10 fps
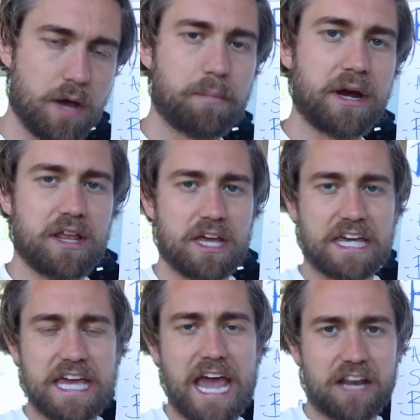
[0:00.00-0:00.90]
but
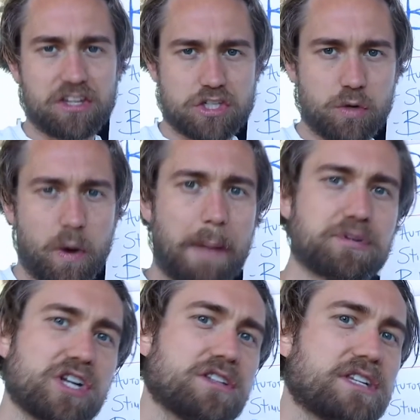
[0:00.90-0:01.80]
he had the two
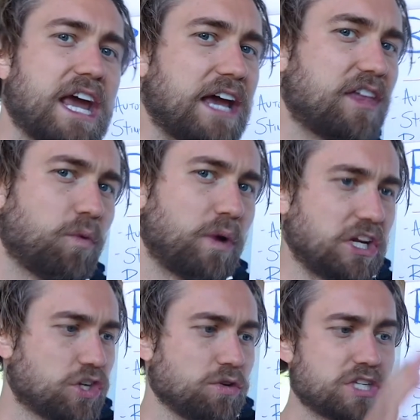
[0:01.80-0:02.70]
options. And then when
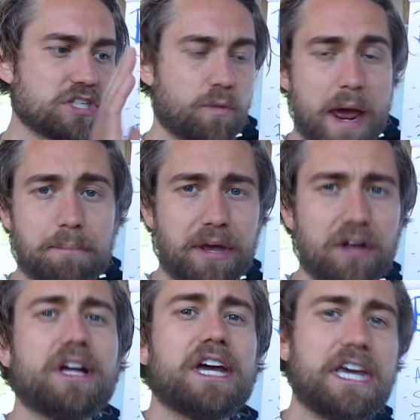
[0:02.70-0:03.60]
he chooses the red
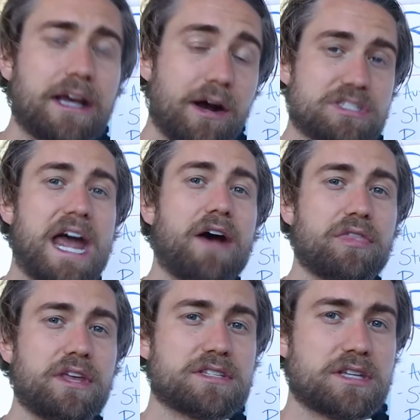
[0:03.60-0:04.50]
pill, he goes
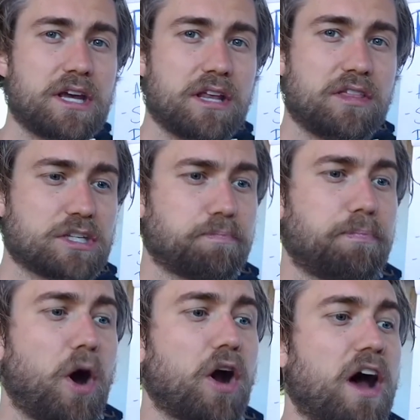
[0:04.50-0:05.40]
down this
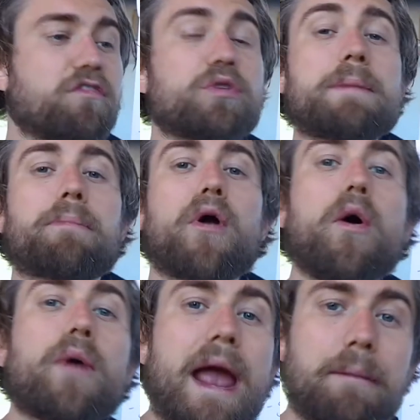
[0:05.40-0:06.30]
part of
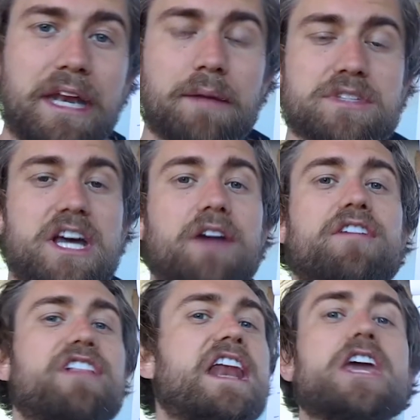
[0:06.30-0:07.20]
reprogramming himself,
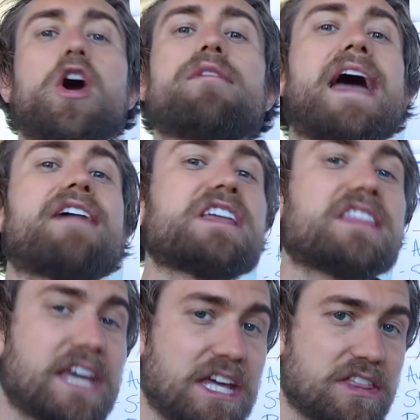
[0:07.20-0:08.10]
of letting go of
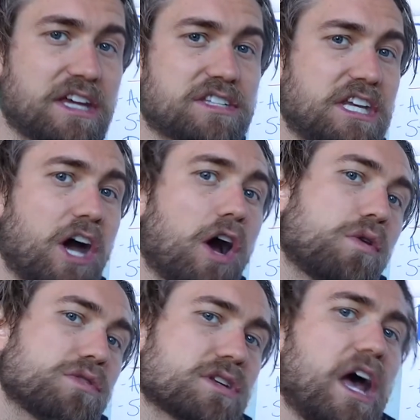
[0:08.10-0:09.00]
everything he thinks he
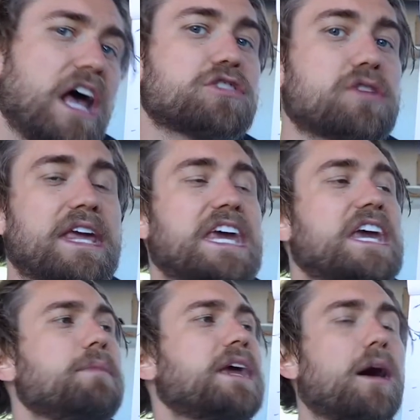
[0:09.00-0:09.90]
knows so that he
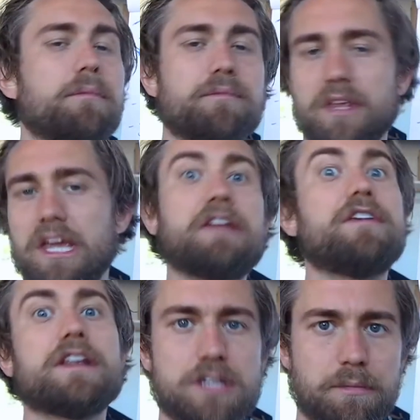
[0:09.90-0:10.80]
can become
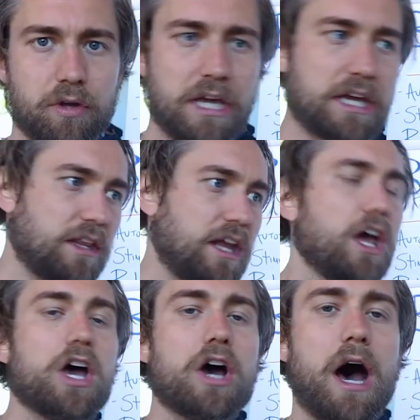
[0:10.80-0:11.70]
invincible. He can then
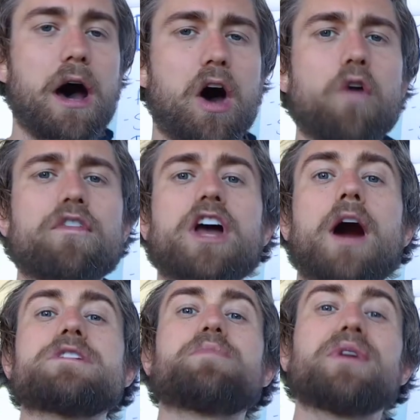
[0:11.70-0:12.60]

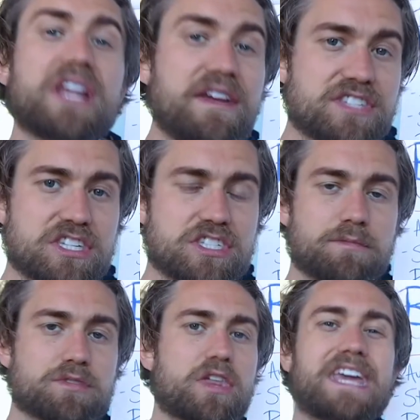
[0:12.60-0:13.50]
overcome his belief
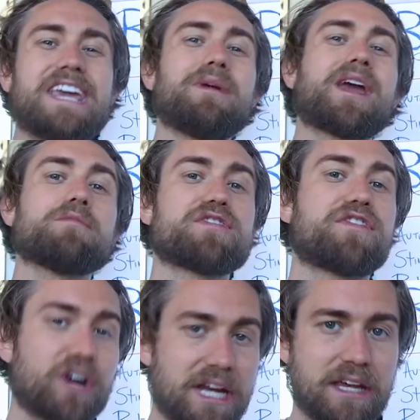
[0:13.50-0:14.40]
system so that he becomes
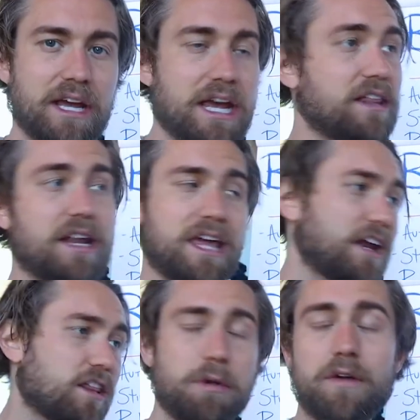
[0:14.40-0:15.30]
free. And then at the
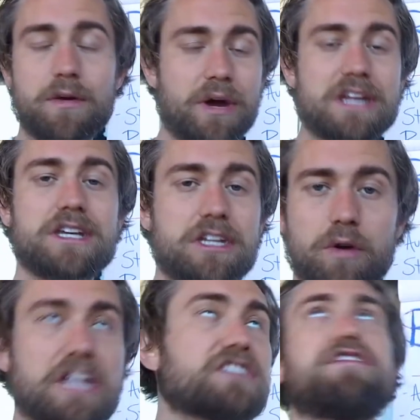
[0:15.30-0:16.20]
end of the movie, what is he
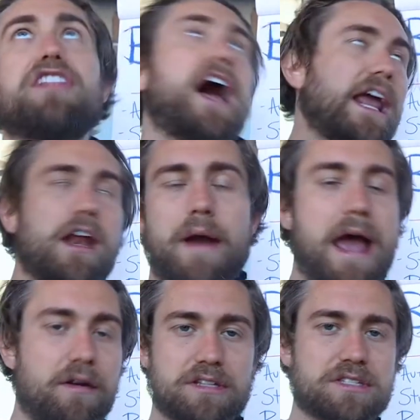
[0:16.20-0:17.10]
doing? He's flying
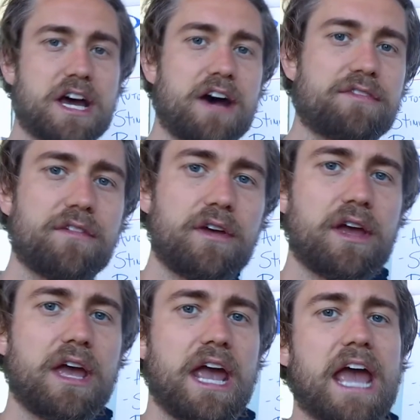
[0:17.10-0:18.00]
around and
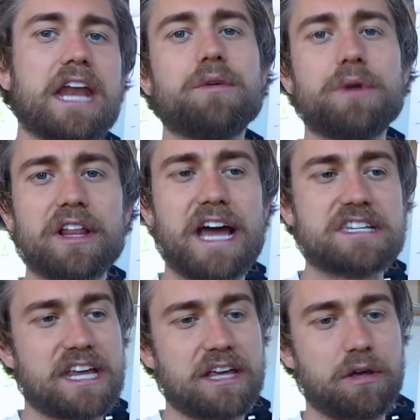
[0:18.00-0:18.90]
stuff. And he
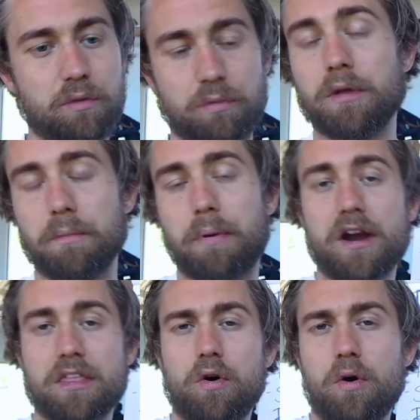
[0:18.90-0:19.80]
realized that
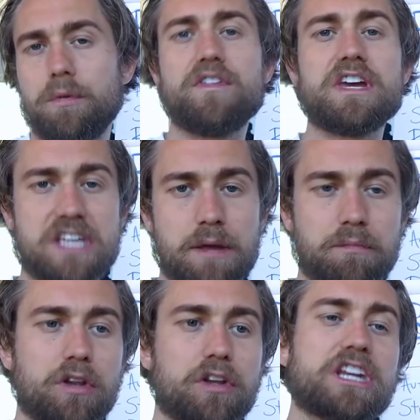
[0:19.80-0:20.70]
part of the whole movie is
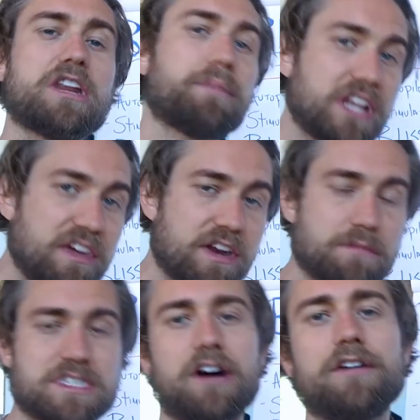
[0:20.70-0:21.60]
him learning to believe in
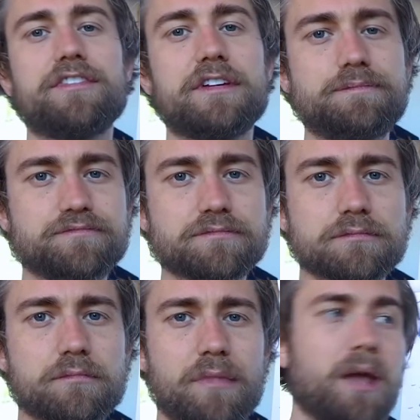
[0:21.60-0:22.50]
himself
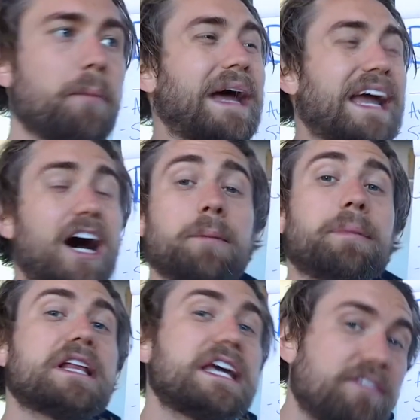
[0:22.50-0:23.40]
by
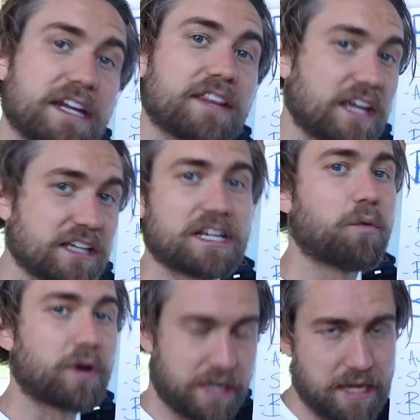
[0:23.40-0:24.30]
unbelieving in things
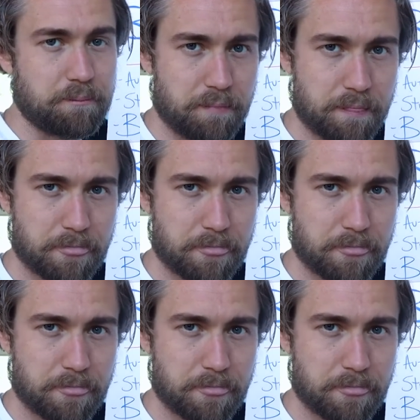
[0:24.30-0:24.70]
that weren't him.